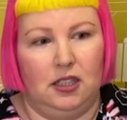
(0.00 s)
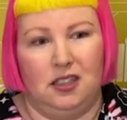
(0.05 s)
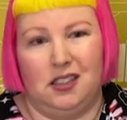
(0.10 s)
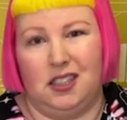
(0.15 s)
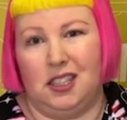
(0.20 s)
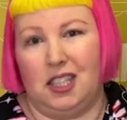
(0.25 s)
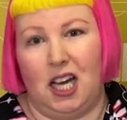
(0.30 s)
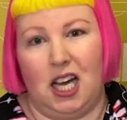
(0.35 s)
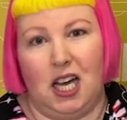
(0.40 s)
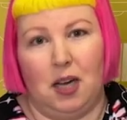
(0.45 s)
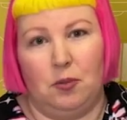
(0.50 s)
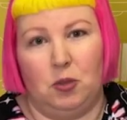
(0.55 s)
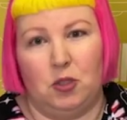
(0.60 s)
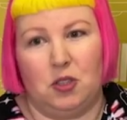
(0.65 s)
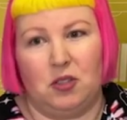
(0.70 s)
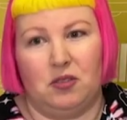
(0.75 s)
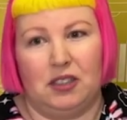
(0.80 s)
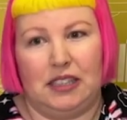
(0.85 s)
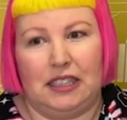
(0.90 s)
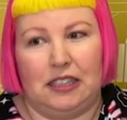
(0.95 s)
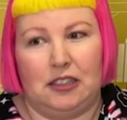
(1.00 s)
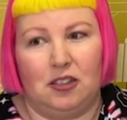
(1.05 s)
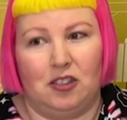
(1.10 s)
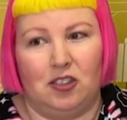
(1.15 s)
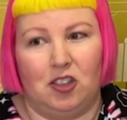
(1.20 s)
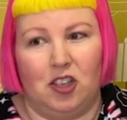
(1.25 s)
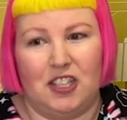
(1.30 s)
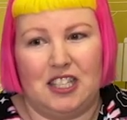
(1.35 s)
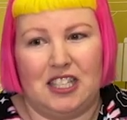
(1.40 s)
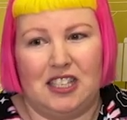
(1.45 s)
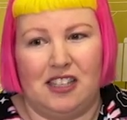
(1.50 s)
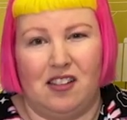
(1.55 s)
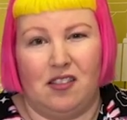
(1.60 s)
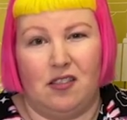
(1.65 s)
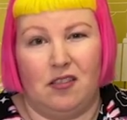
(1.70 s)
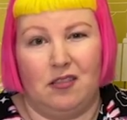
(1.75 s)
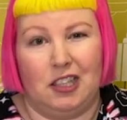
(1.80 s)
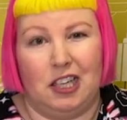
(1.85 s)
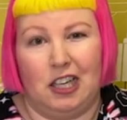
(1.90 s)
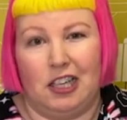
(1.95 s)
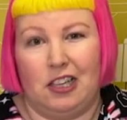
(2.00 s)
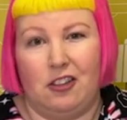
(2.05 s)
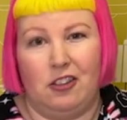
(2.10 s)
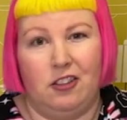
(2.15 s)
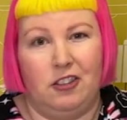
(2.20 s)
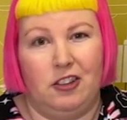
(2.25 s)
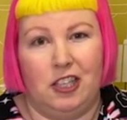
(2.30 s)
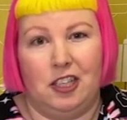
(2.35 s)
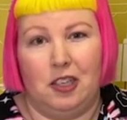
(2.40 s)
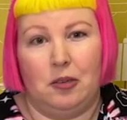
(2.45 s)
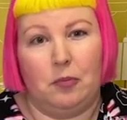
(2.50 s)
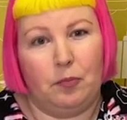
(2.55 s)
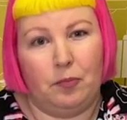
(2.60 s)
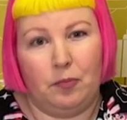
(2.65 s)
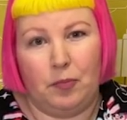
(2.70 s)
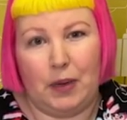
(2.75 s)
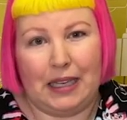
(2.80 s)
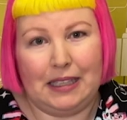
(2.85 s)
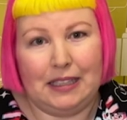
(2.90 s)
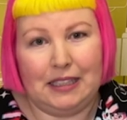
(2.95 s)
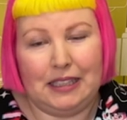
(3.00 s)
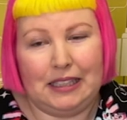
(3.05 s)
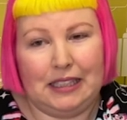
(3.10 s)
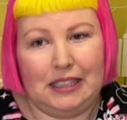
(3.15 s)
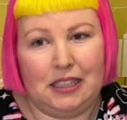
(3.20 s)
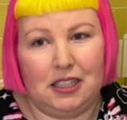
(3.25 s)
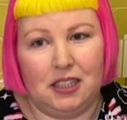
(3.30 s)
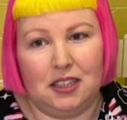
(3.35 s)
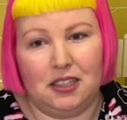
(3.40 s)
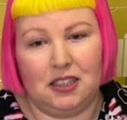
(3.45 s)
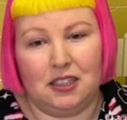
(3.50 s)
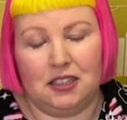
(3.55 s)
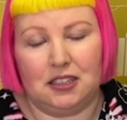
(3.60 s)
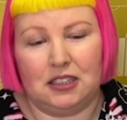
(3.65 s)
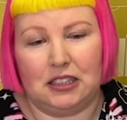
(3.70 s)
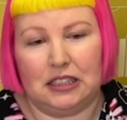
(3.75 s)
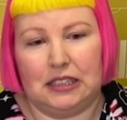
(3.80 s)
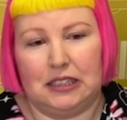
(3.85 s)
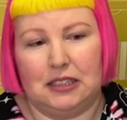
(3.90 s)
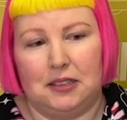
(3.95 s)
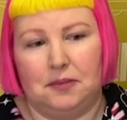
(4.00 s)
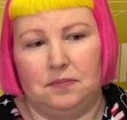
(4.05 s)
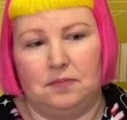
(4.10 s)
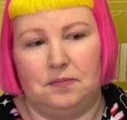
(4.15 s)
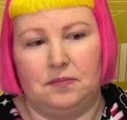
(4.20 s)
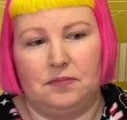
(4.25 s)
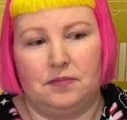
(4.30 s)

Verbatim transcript: The cardboard's really glossy and kind of thin and bendy. Um,